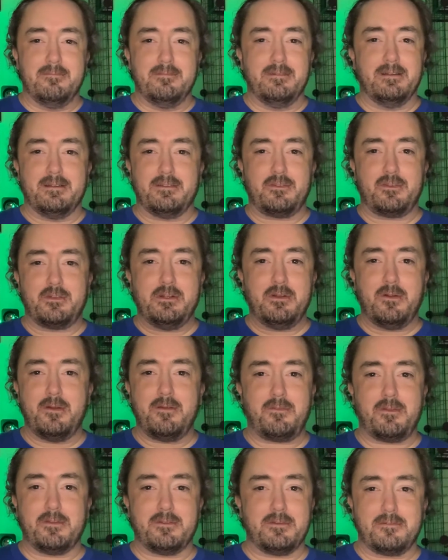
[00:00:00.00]
So you don't have
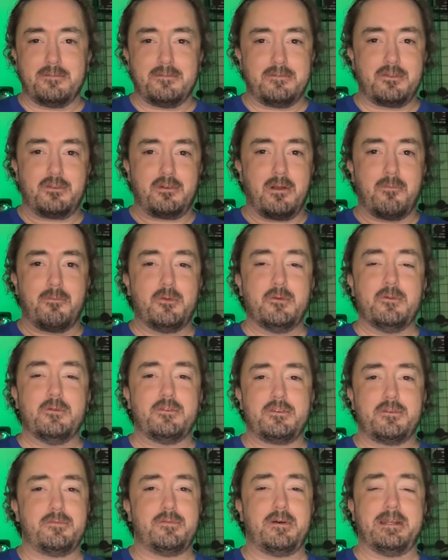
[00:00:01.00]
to scrub through this
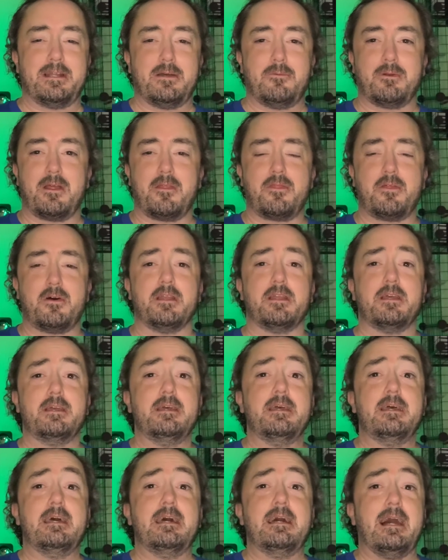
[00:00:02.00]
to find out what I thought.
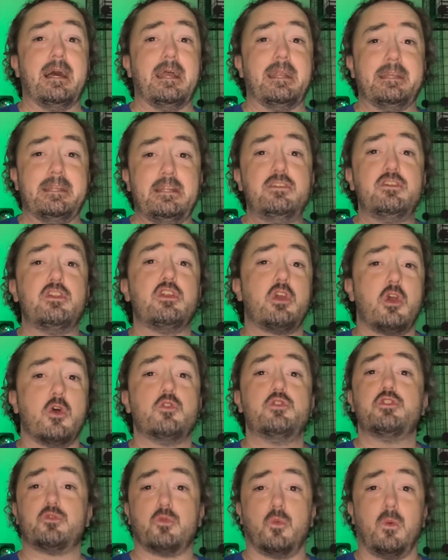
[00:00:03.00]
I need you to go
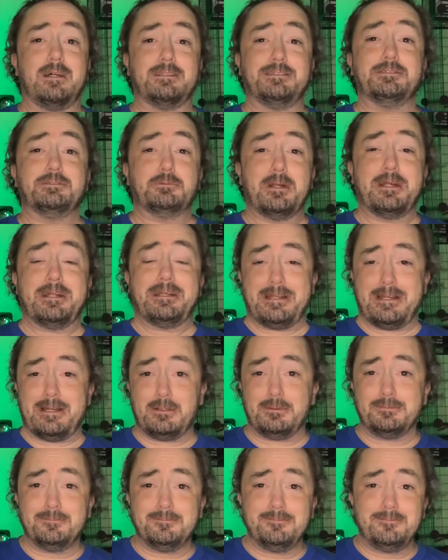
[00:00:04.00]
just watch it right now.
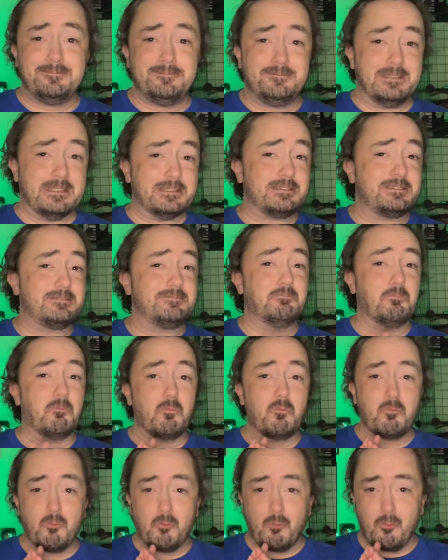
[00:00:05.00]
Just
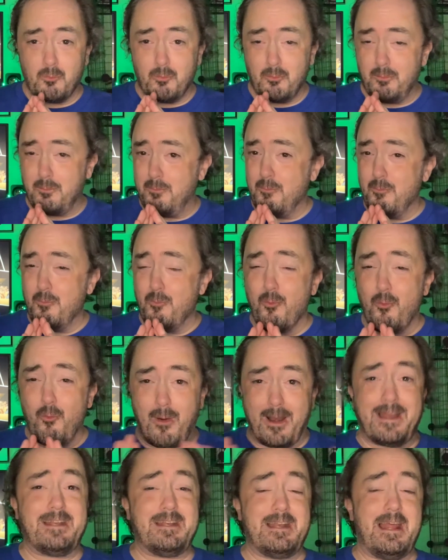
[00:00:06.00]

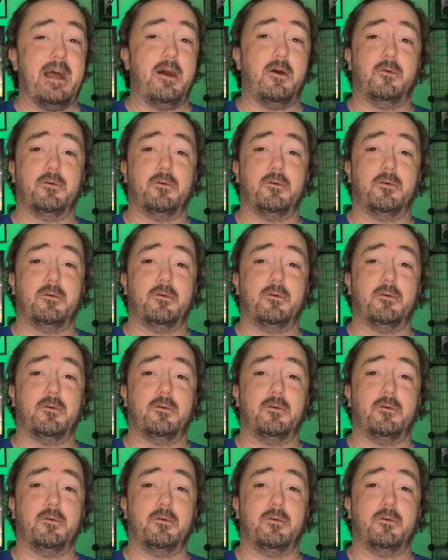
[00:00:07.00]
right now.